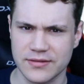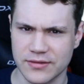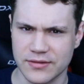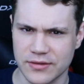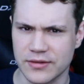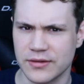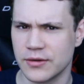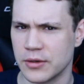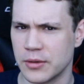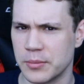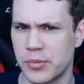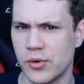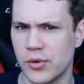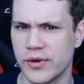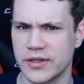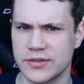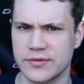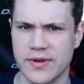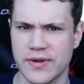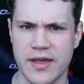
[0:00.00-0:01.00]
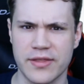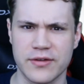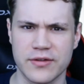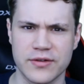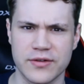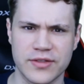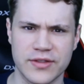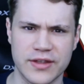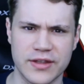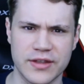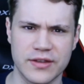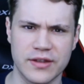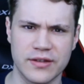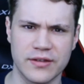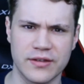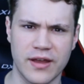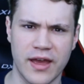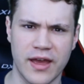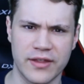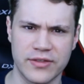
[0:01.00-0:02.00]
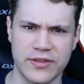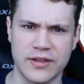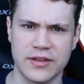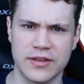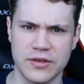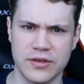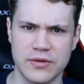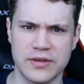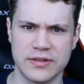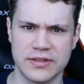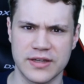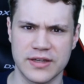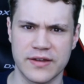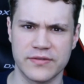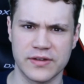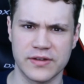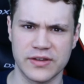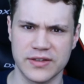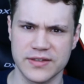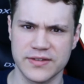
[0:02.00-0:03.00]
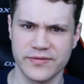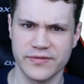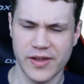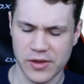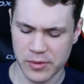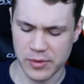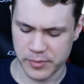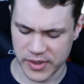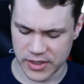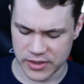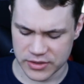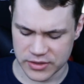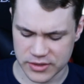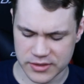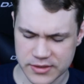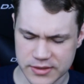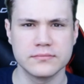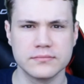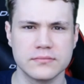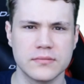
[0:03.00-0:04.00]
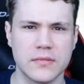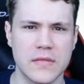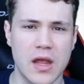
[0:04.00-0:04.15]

or a point rather, that I think you can definitely develop patience.